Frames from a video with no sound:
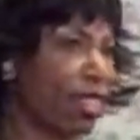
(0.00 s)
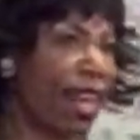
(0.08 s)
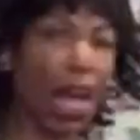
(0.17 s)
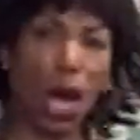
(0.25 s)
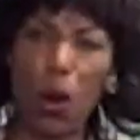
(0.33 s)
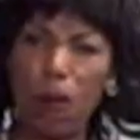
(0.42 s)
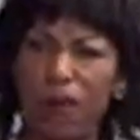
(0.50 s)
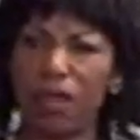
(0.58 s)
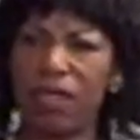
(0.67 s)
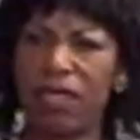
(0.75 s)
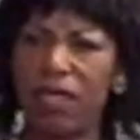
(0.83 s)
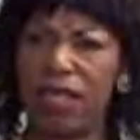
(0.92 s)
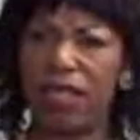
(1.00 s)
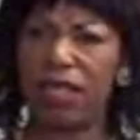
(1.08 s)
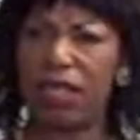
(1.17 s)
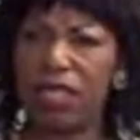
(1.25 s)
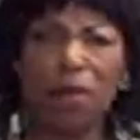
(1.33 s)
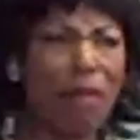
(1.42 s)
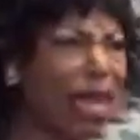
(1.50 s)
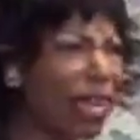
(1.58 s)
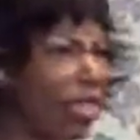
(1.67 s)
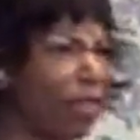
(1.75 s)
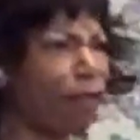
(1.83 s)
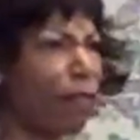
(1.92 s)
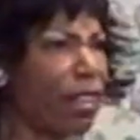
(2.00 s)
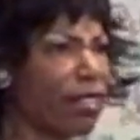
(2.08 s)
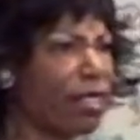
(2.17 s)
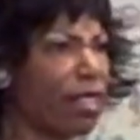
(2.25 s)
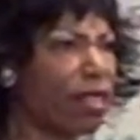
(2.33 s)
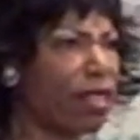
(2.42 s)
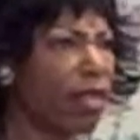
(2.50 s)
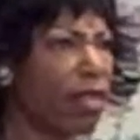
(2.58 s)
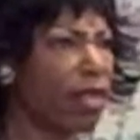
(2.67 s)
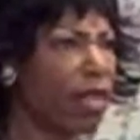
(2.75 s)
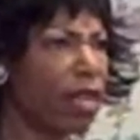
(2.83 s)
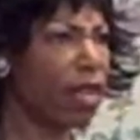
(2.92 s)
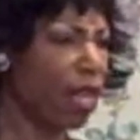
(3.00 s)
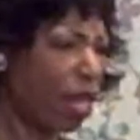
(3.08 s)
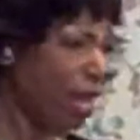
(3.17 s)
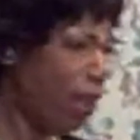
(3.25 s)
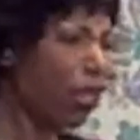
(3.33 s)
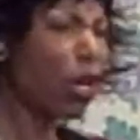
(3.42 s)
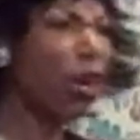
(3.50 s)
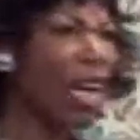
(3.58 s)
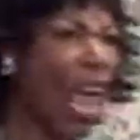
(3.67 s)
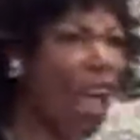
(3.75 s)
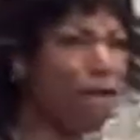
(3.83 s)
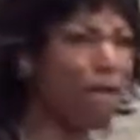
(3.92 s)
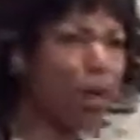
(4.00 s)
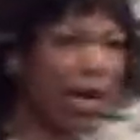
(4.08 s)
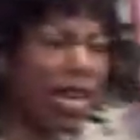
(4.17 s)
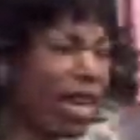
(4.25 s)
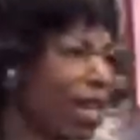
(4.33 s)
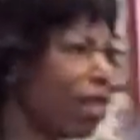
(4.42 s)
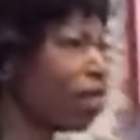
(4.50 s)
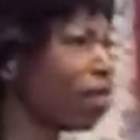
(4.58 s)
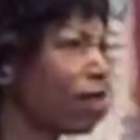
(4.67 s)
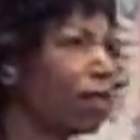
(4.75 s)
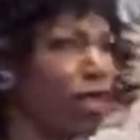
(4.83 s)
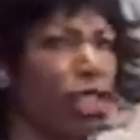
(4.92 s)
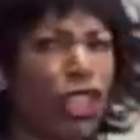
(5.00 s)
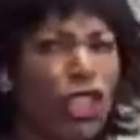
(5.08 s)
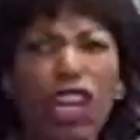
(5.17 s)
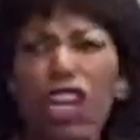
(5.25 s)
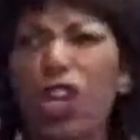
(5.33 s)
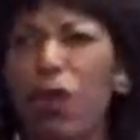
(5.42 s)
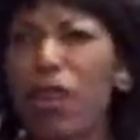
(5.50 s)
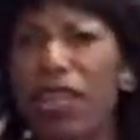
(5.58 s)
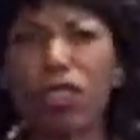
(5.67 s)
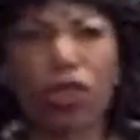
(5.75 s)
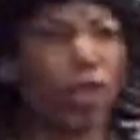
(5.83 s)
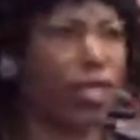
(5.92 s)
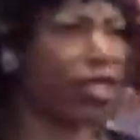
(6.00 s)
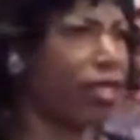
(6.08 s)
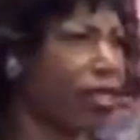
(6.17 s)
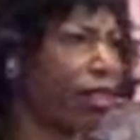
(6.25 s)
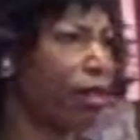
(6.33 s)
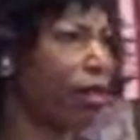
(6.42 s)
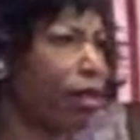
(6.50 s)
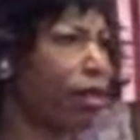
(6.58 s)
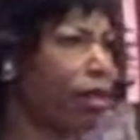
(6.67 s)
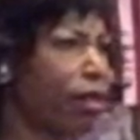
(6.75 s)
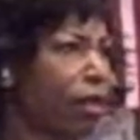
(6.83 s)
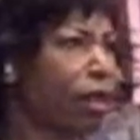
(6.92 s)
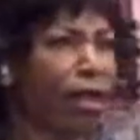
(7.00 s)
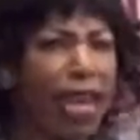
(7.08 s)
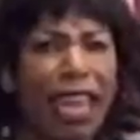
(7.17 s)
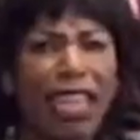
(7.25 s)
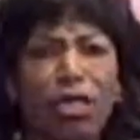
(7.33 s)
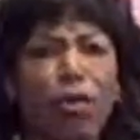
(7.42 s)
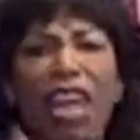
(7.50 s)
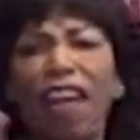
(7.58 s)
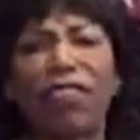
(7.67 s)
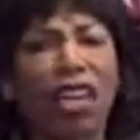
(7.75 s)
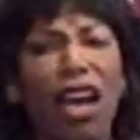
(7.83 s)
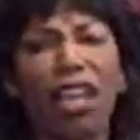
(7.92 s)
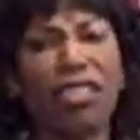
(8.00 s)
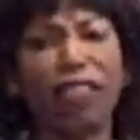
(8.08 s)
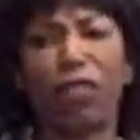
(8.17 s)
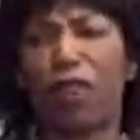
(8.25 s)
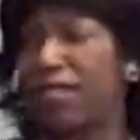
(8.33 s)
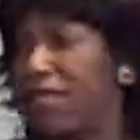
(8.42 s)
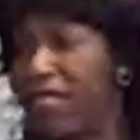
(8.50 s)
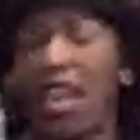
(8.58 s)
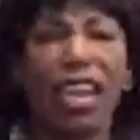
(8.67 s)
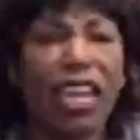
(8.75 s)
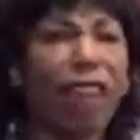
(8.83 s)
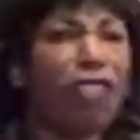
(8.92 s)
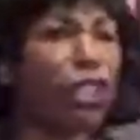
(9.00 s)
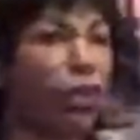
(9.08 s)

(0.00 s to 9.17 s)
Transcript: to help, to make a difference. If you don't have money, share your resources. Ladies, we have tons of dresses. Give a